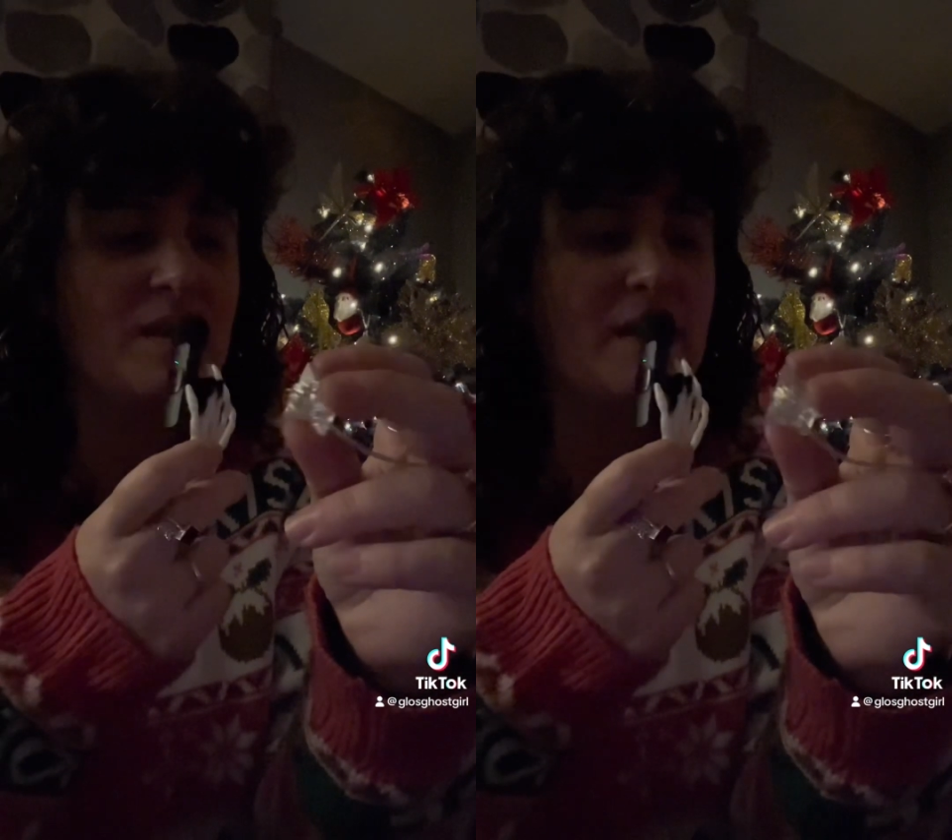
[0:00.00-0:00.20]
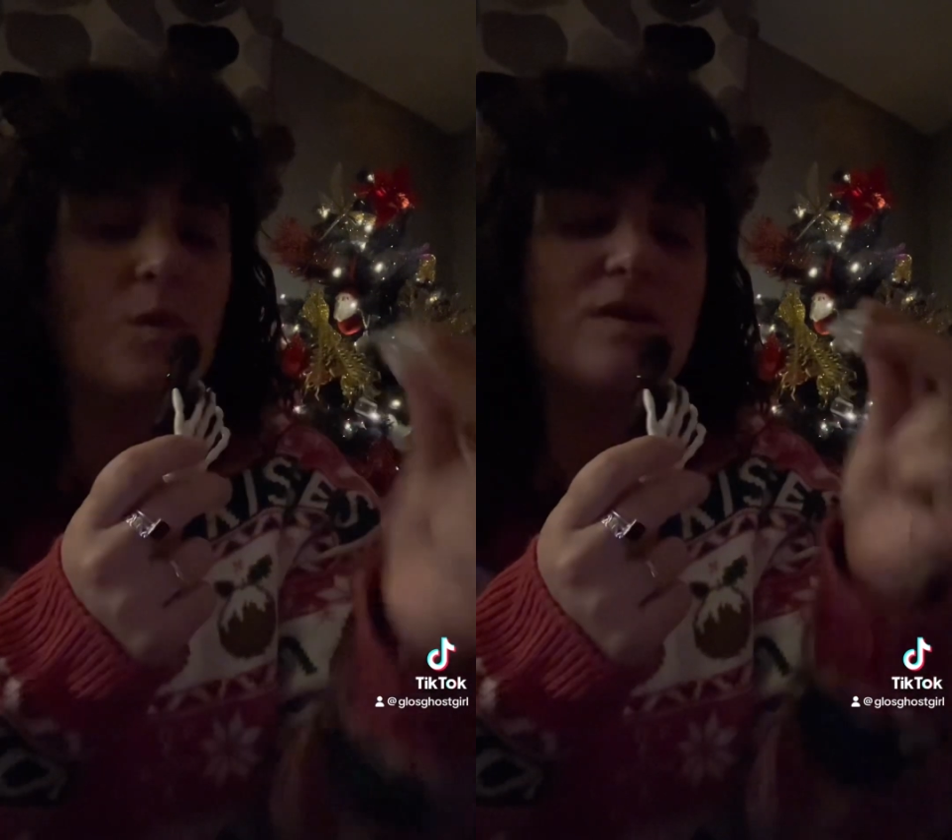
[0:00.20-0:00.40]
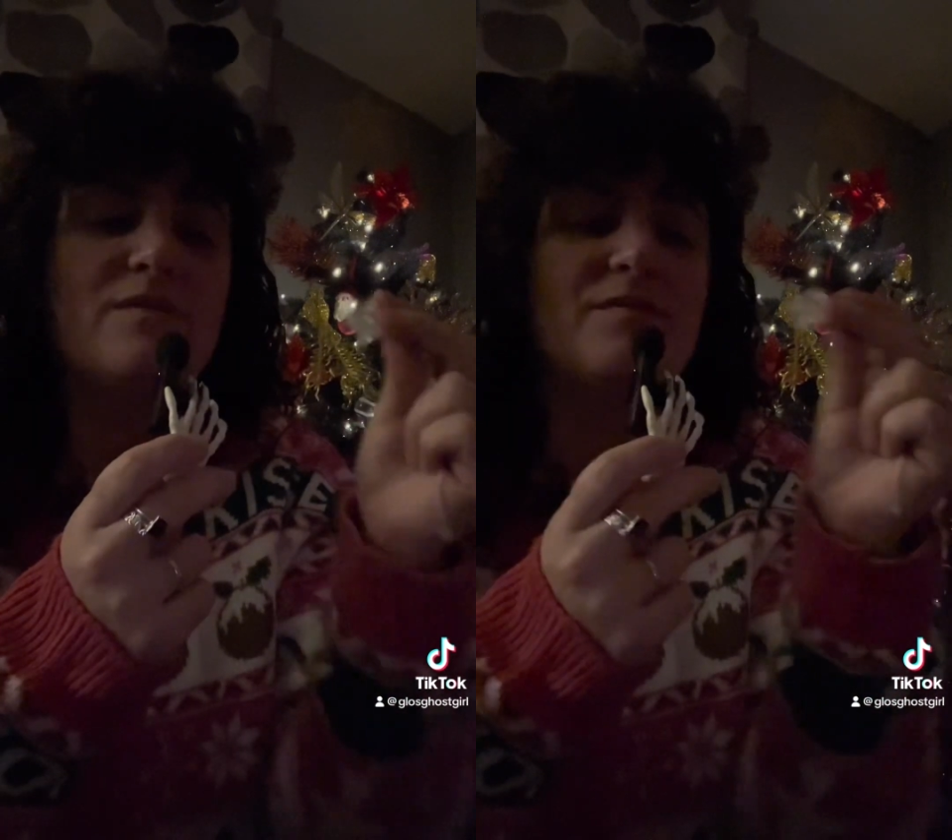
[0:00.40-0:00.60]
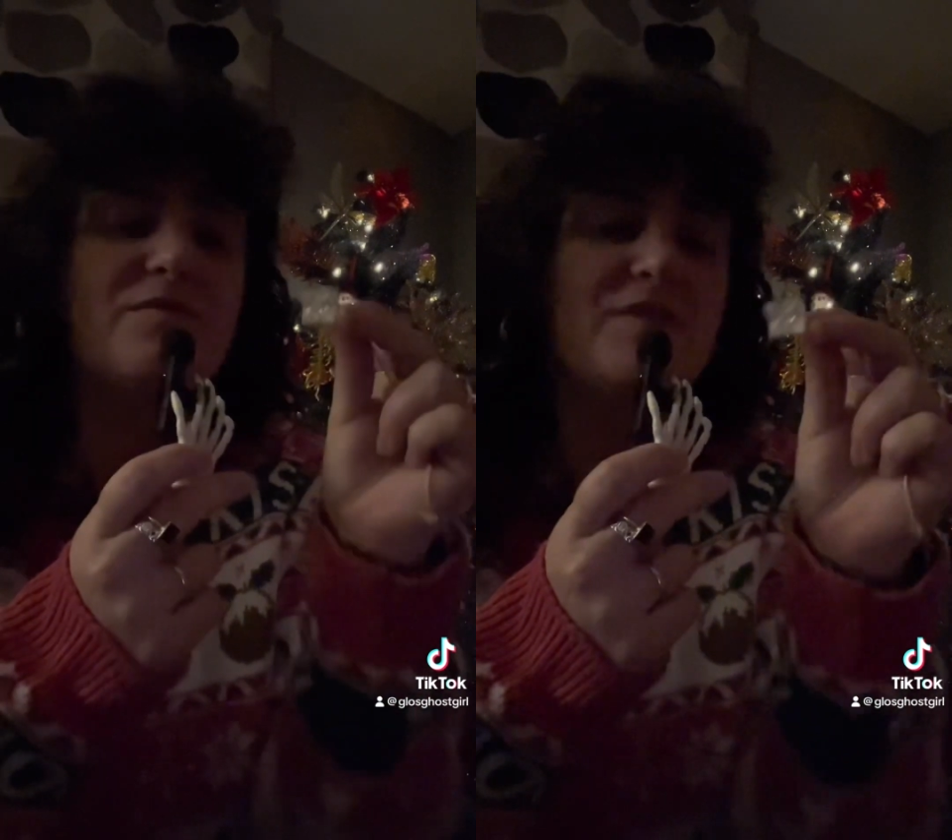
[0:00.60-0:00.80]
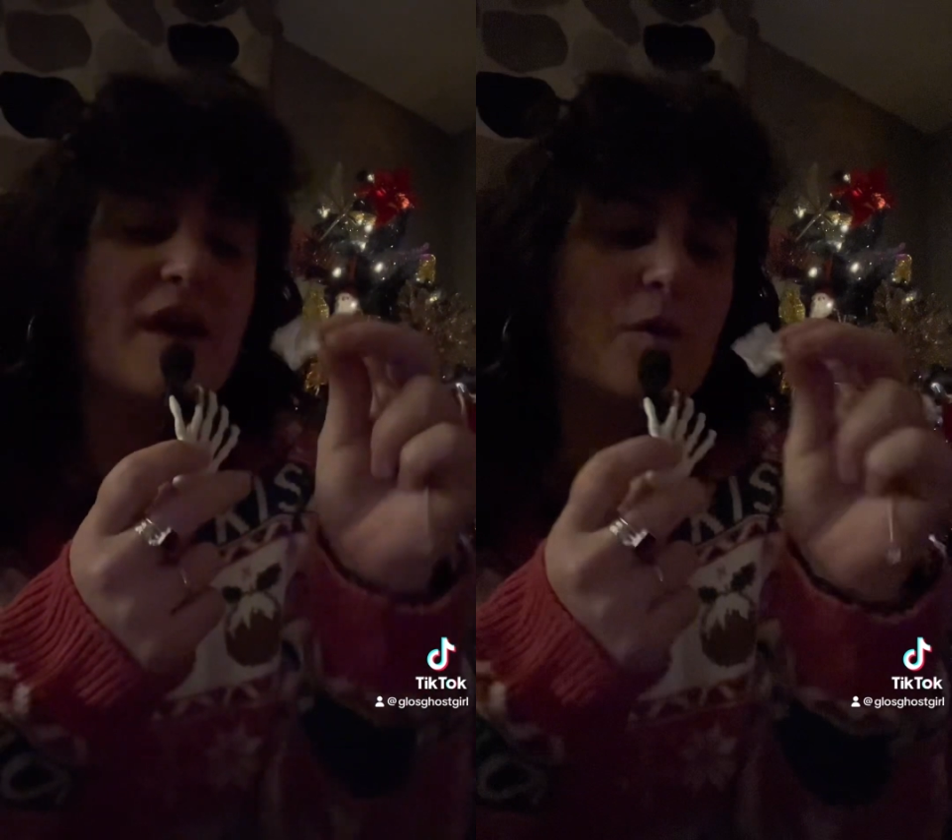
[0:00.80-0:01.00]
one of
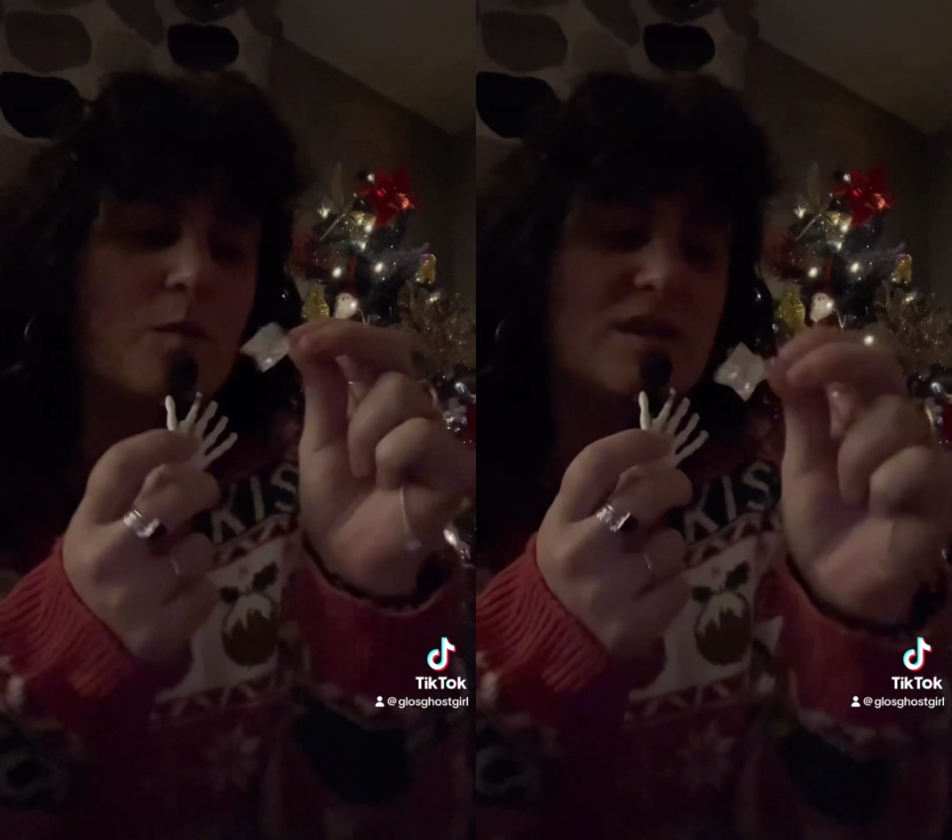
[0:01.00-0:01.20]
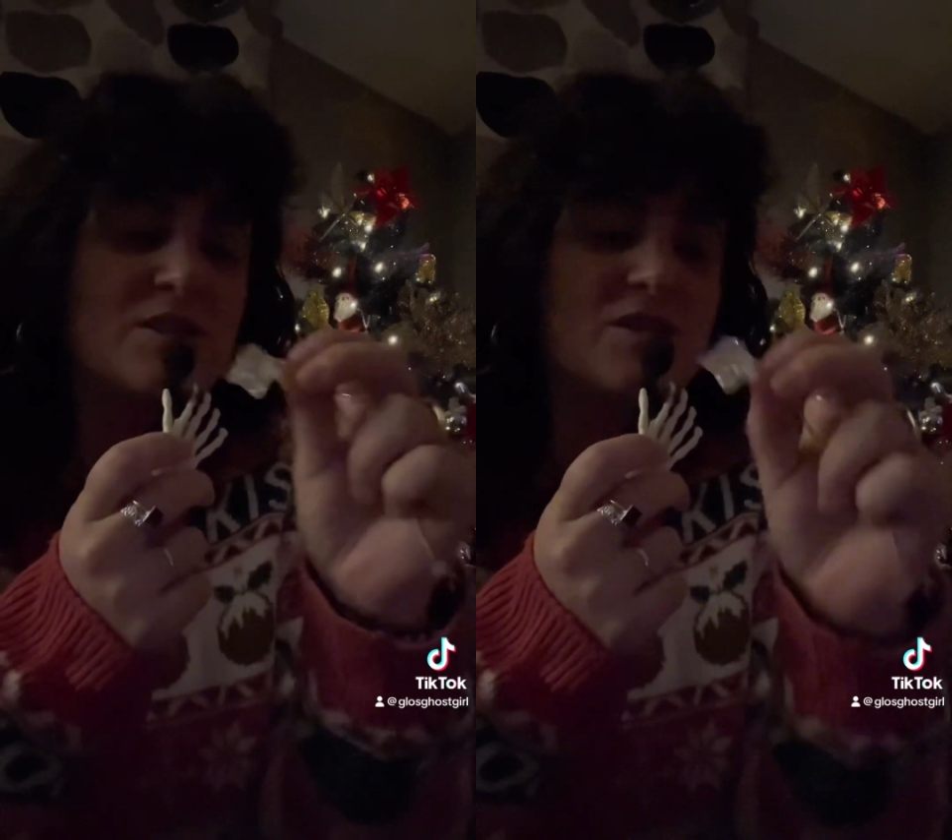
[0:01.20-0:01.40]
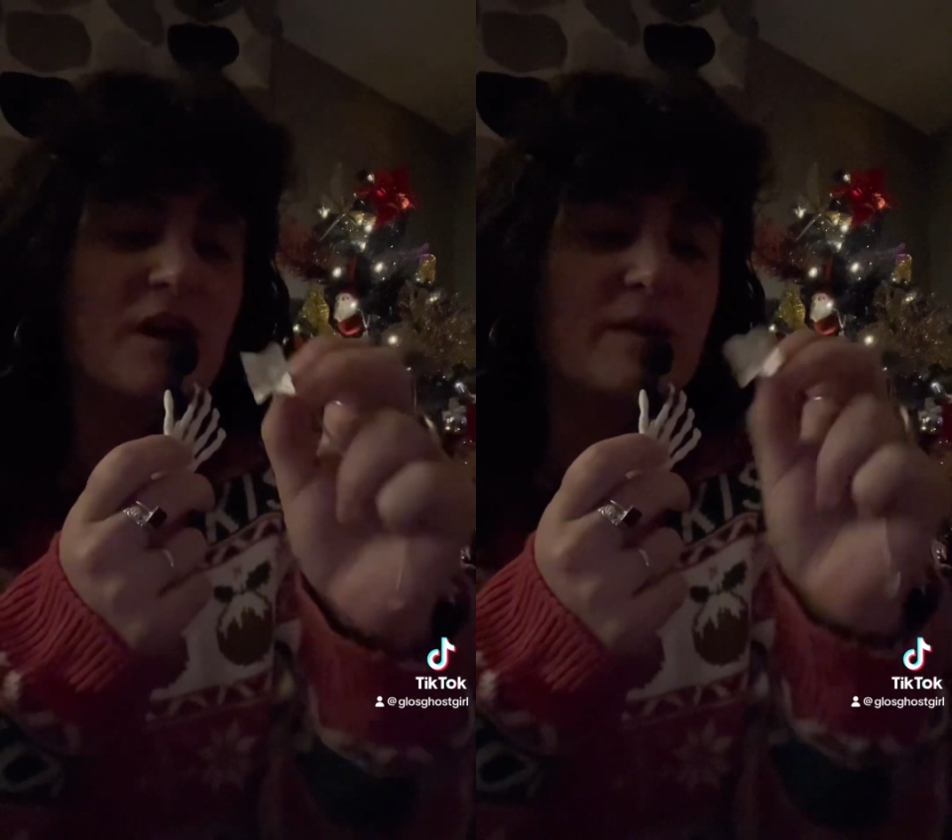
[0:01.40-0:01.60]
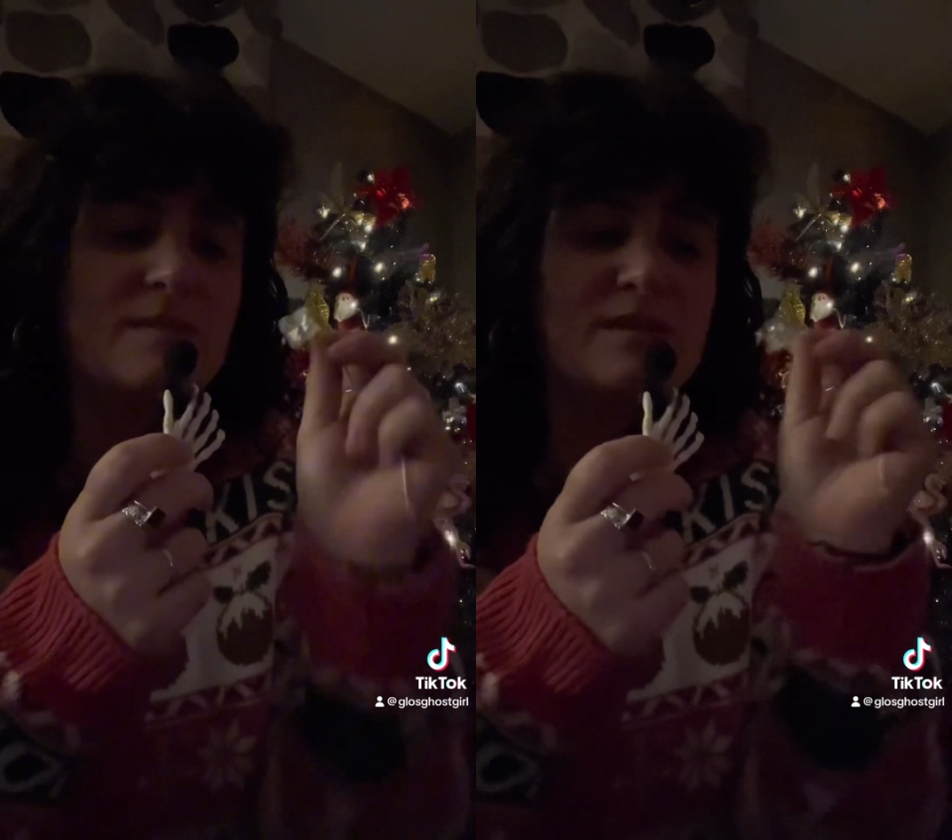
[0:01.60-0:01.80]
their wind chimes,